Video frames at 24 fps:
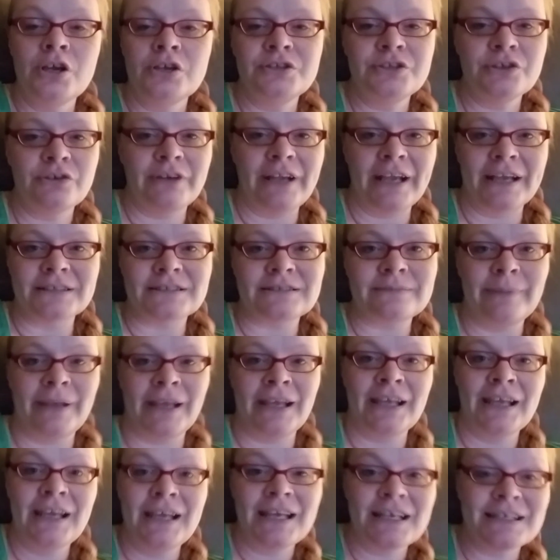Don't ask
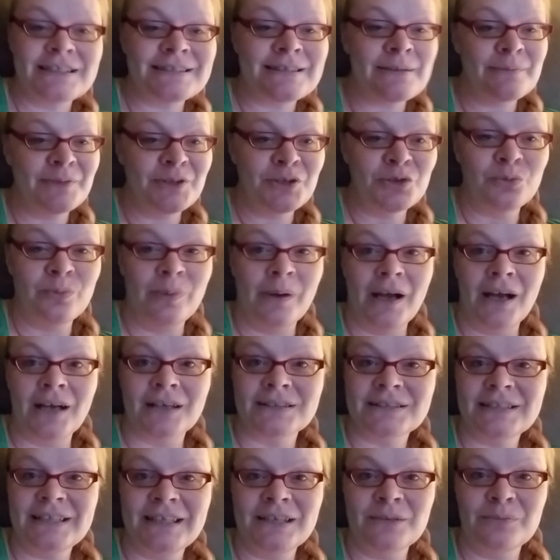me. It's some little
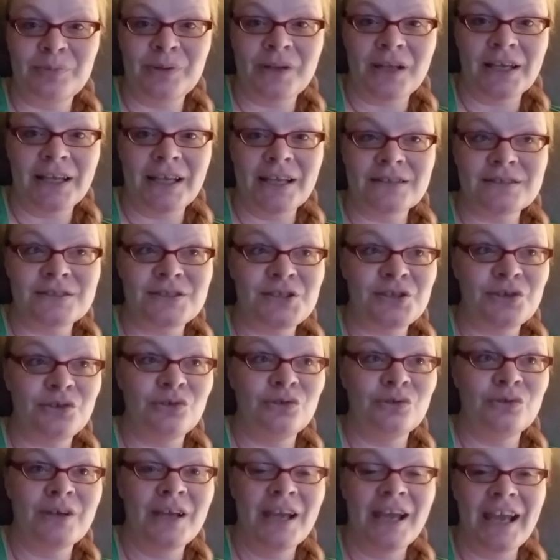box he can plug
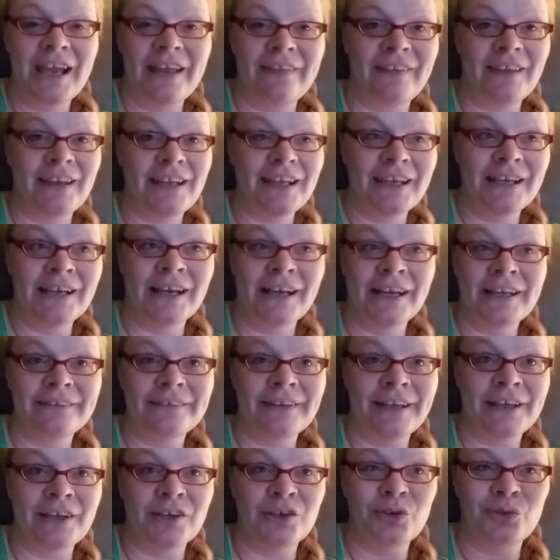into, and then he got
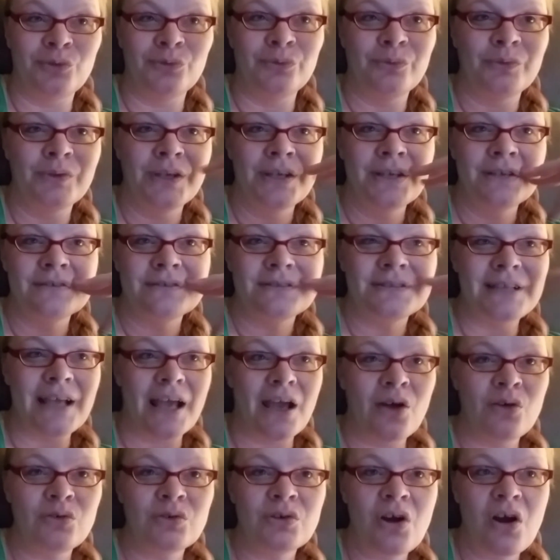like a new
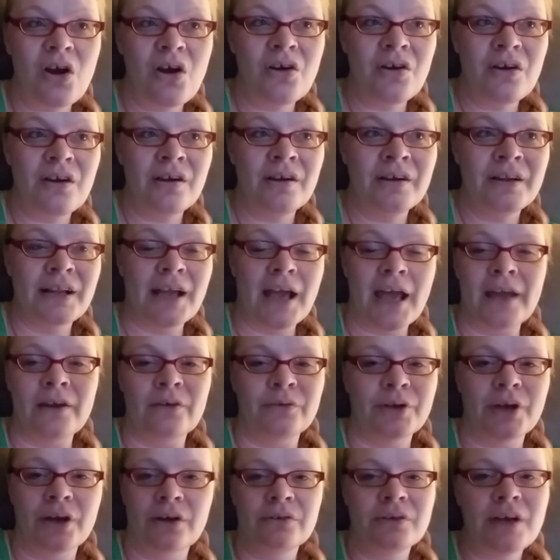sound card. I don't
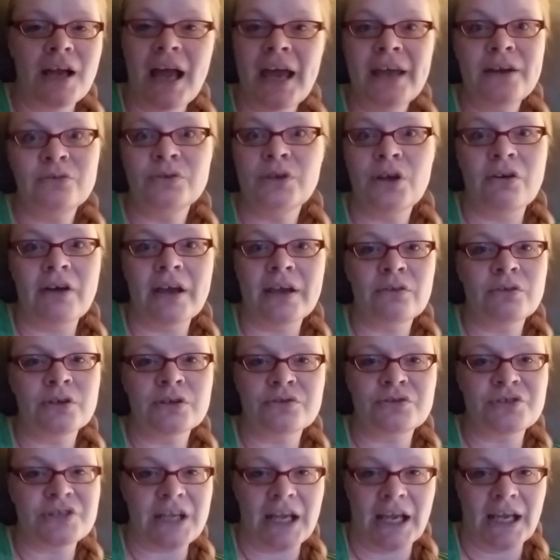know. I don't know. I don't
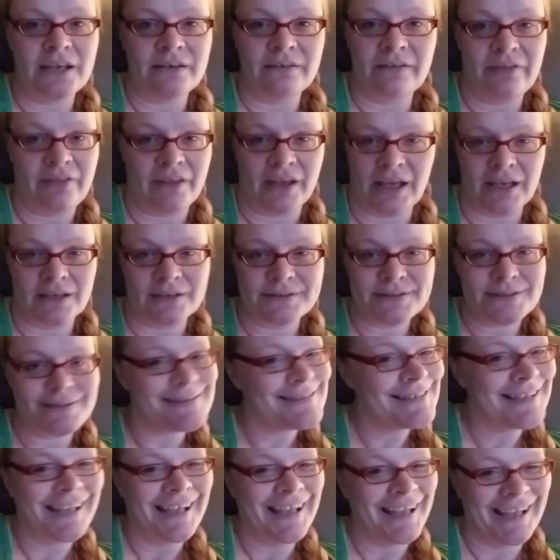understand things.
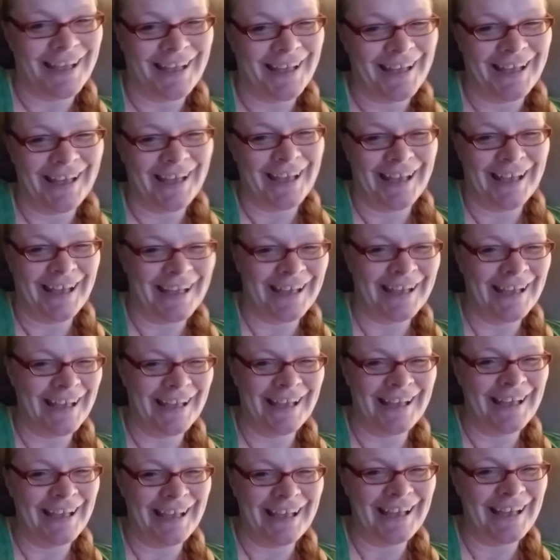
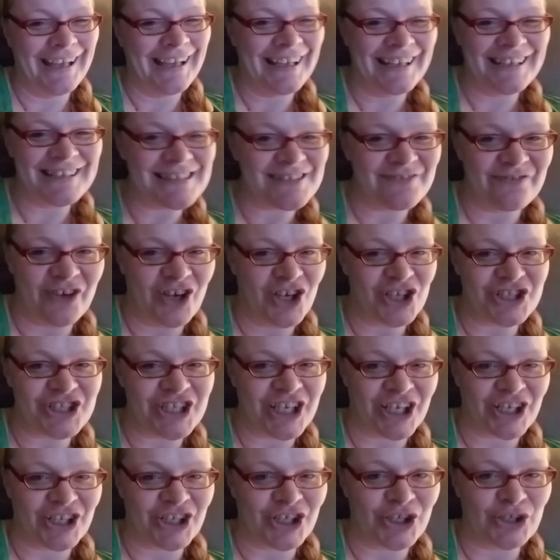It's very
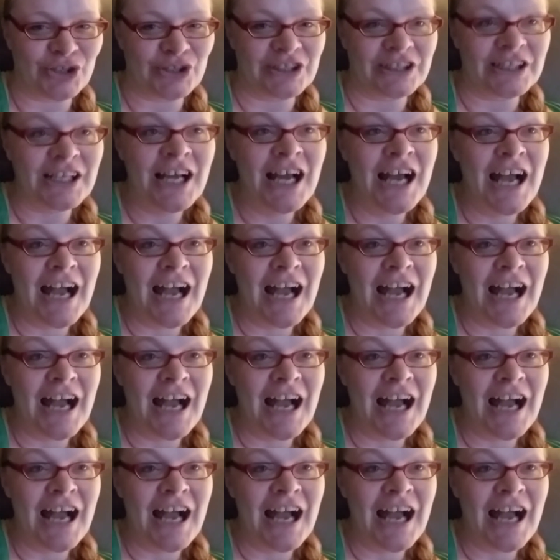technical.